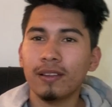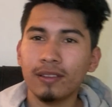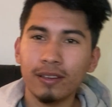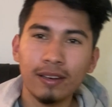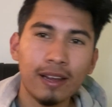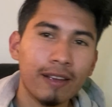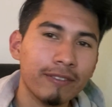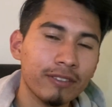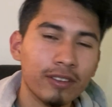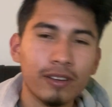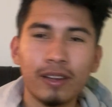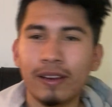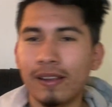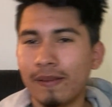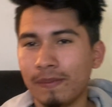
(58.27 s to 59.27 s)
And then after
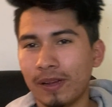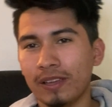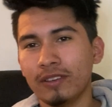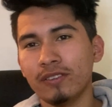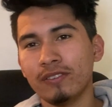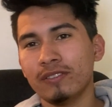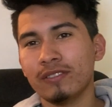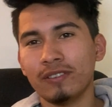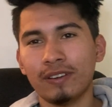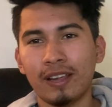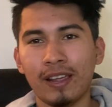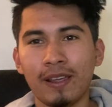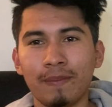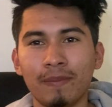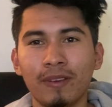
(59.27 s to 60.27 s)
getting my
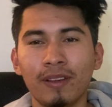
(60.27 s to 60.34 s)
username,